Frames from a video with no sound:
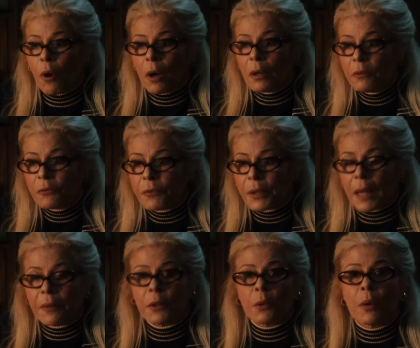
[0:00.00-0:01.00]
wrong,
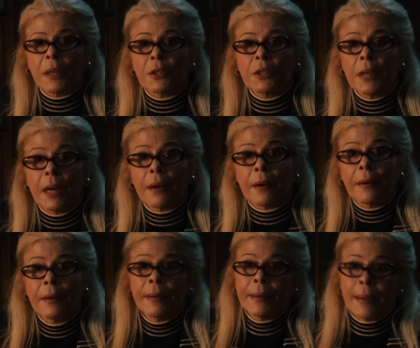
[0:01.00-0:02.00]
fill out the
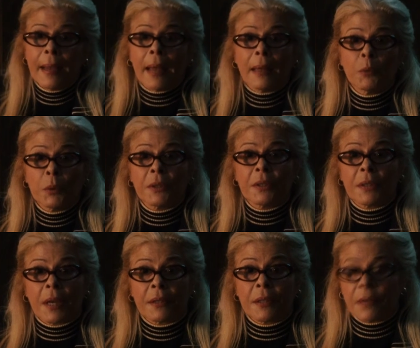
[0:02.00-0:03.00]
questionnaire, and we'll
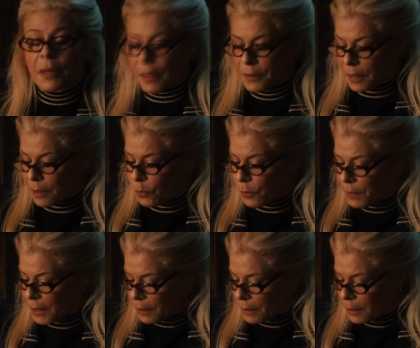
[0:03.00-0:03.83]
discuss it the next time we